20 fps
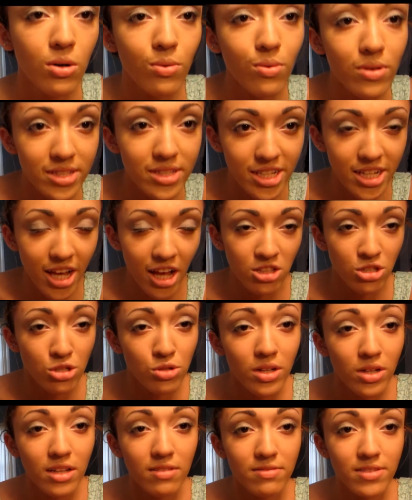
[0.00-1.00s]
once again
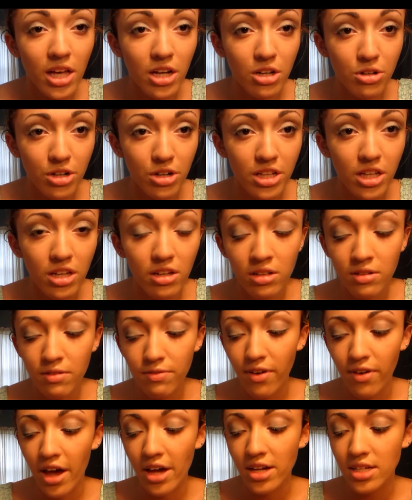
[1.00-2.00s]
so it gives that gradient
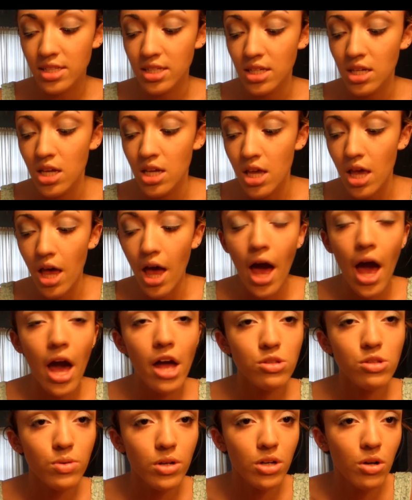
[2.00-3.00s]
effect,
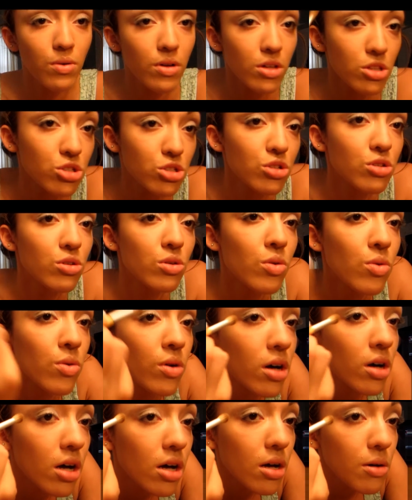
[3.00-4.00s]
and we're going to
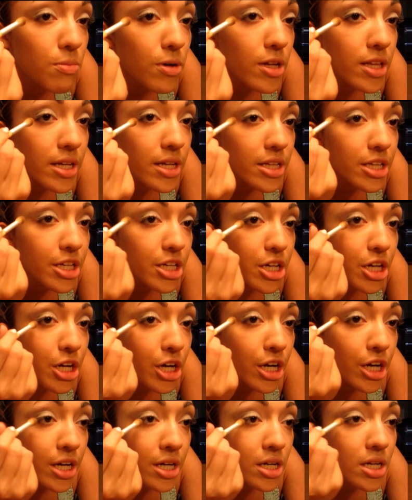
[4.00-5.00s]
put it
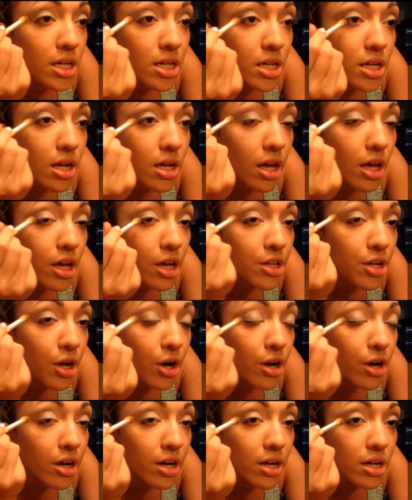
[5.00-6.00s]
here in
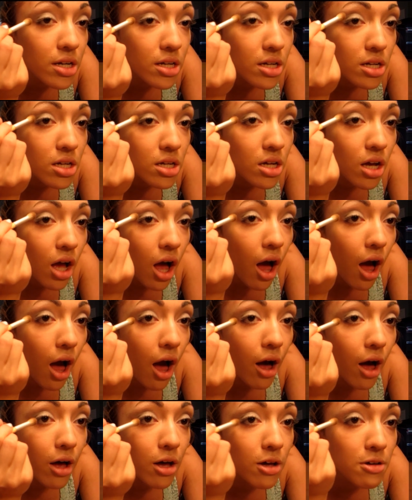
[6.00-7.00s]
our
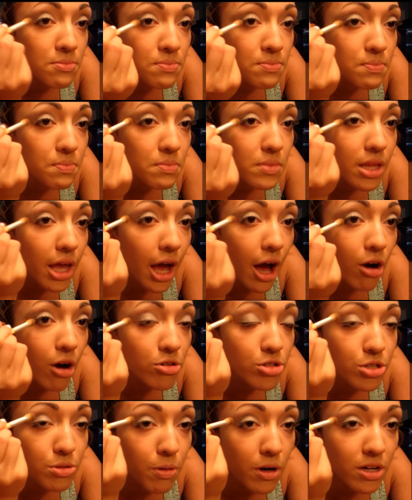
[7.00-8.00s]

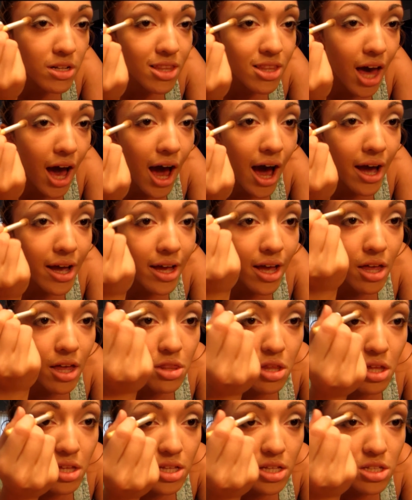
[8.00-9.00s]
outer part of the eye
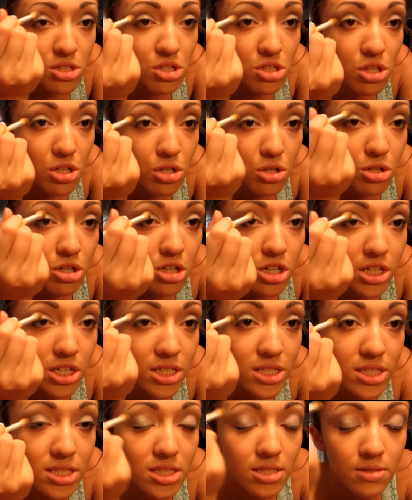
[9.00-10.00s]
and then into the
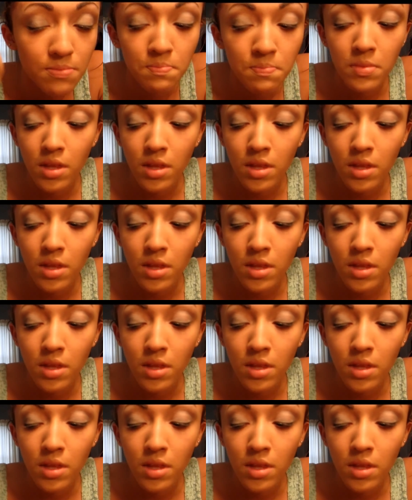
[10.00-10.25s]
crease.